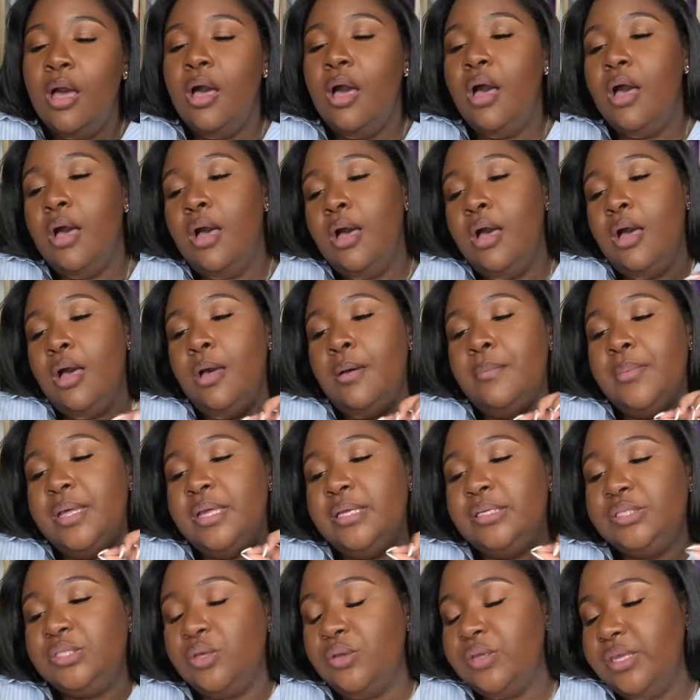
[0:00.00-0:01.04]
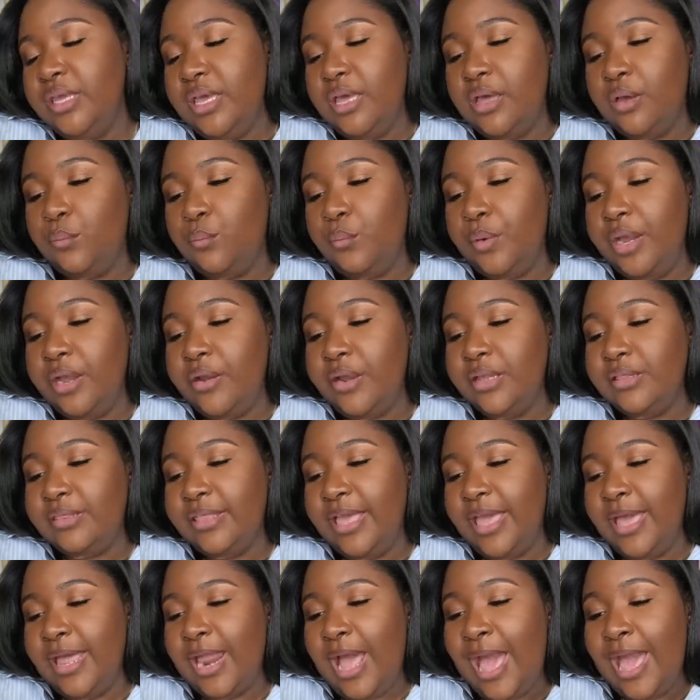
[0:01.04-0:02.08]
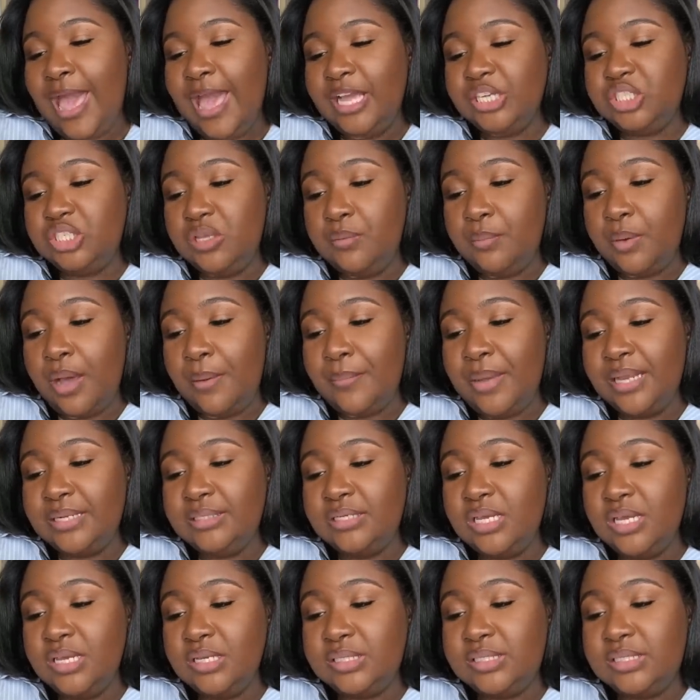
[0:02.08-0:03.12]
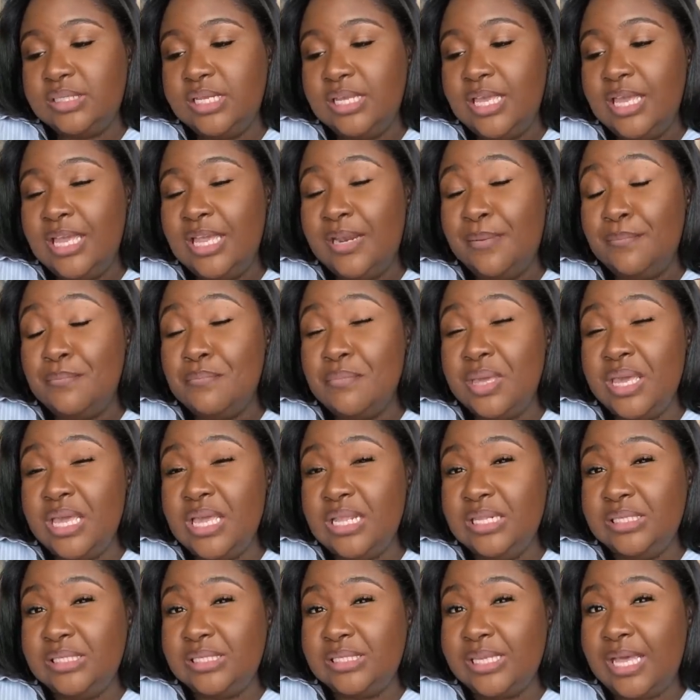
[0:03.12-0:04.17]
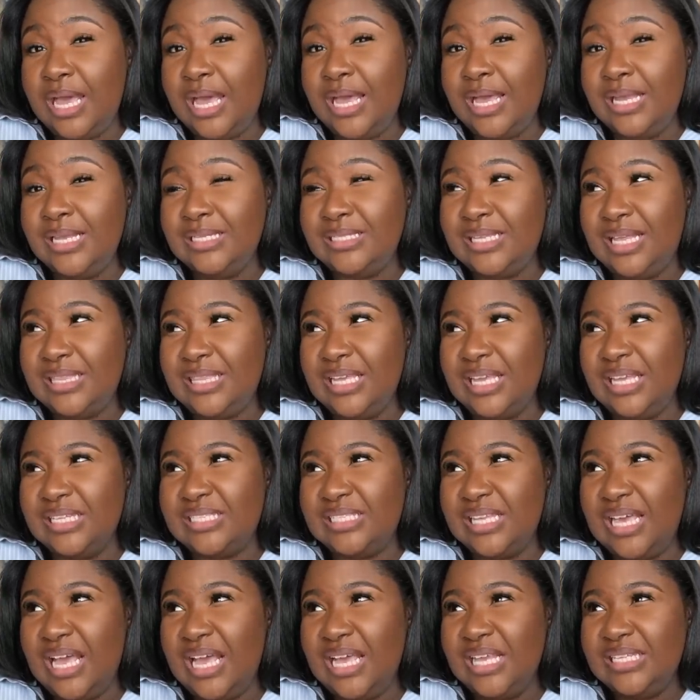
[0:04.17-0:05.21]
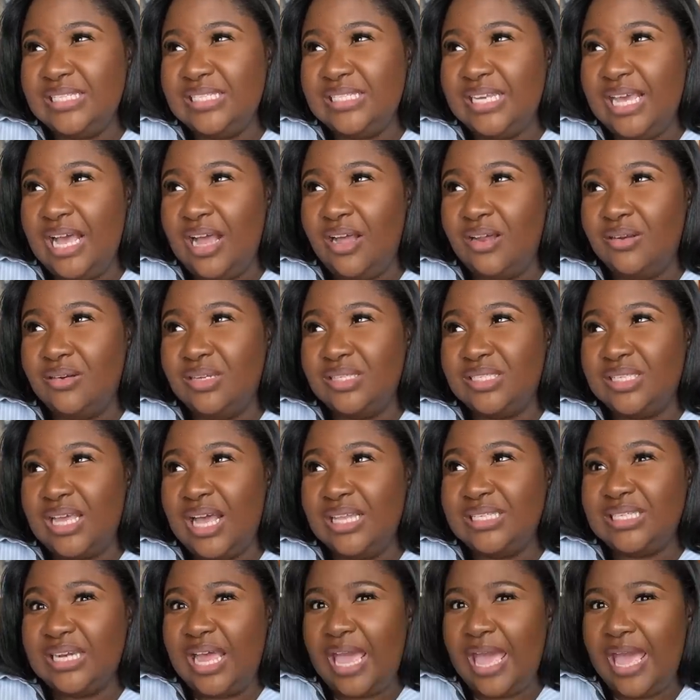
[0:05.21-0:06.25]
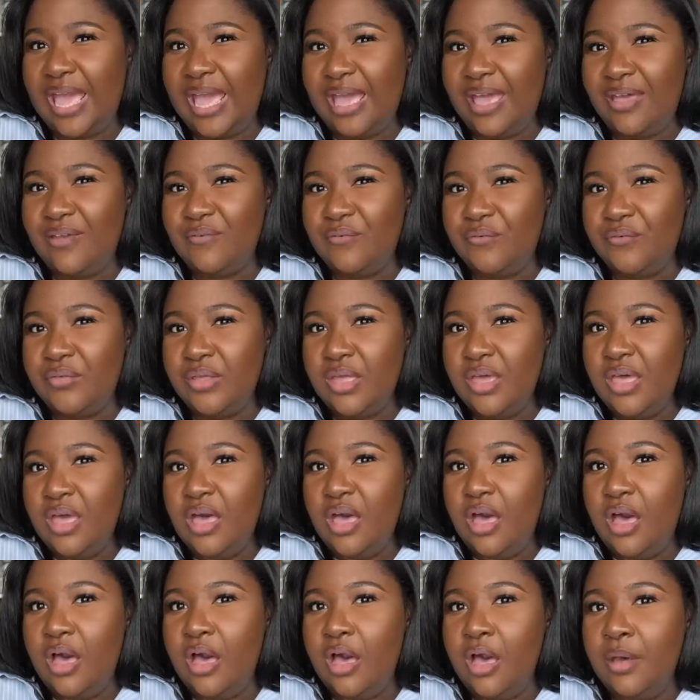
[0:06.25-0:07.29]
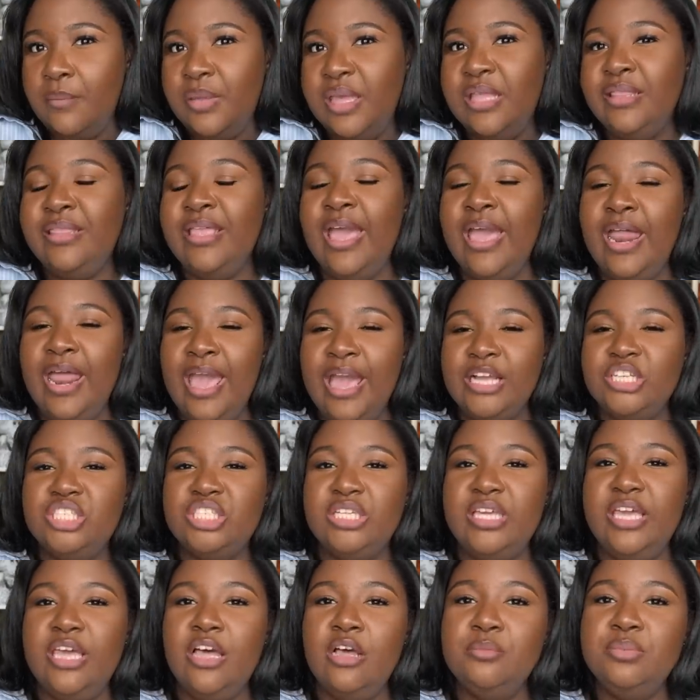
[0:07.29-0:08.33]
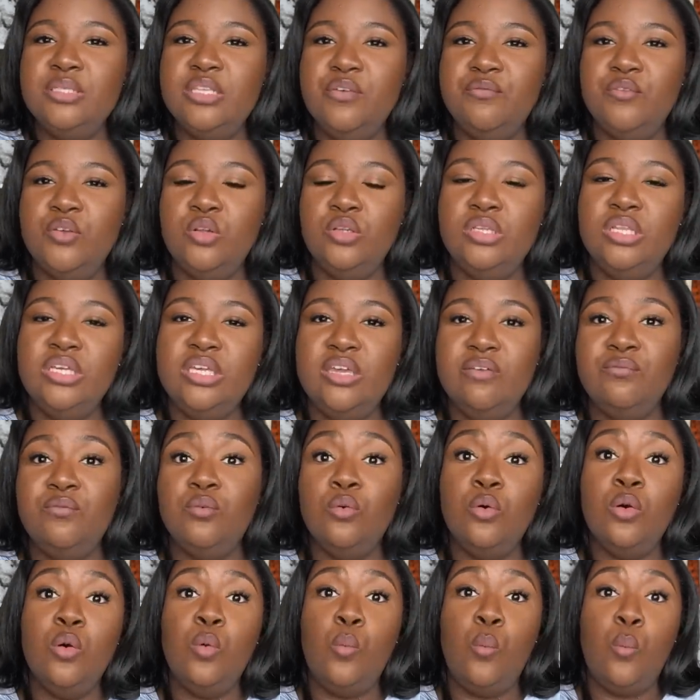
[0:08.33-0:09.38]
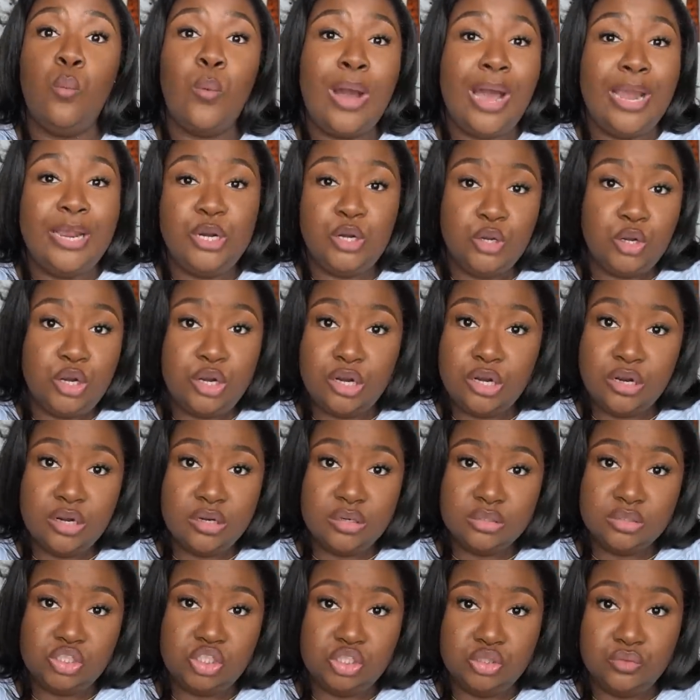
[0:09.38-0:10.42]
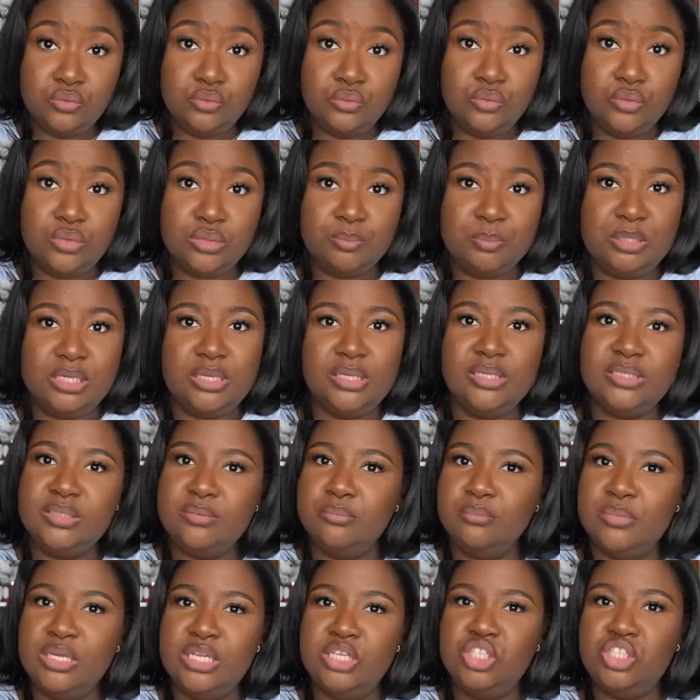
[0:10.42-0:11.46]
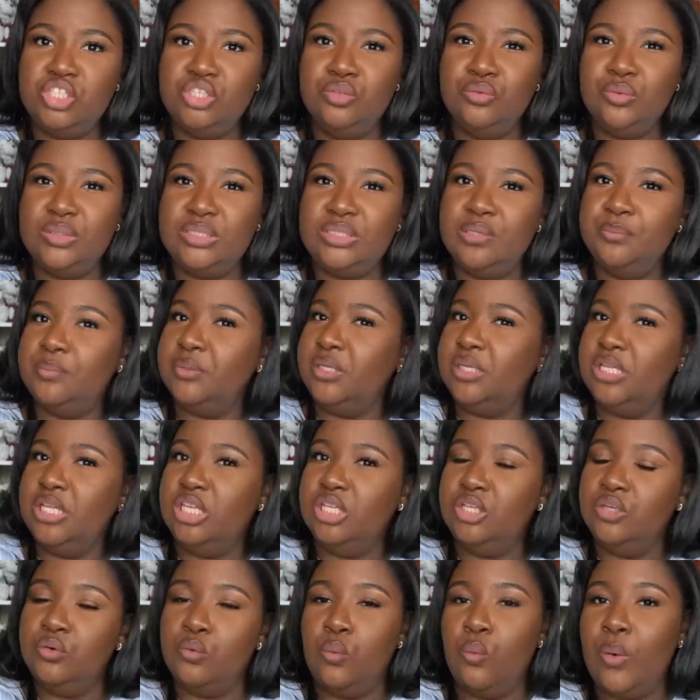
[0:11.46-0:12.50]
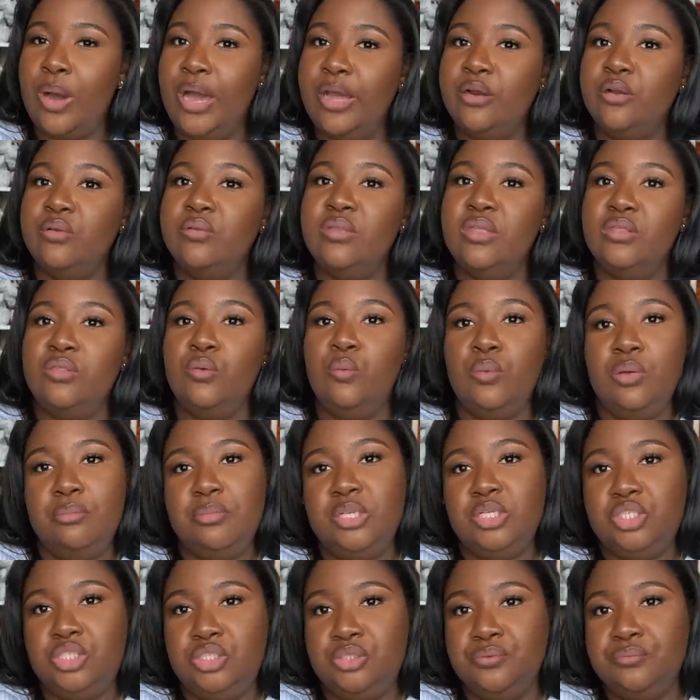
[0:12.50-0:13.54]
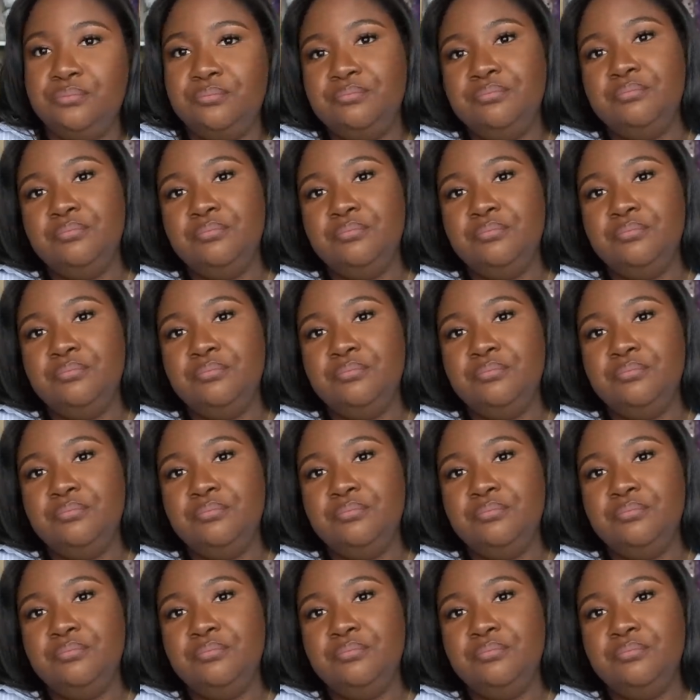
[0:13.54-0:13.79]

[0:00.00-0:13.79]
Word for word: So yeah, wearing that, I actually bought my Dunks in men's size. I think I sized down a size and a half. And that actually helps if you're looking for wider shoes, because the men's shoe is typically a little wider than the women's shoe.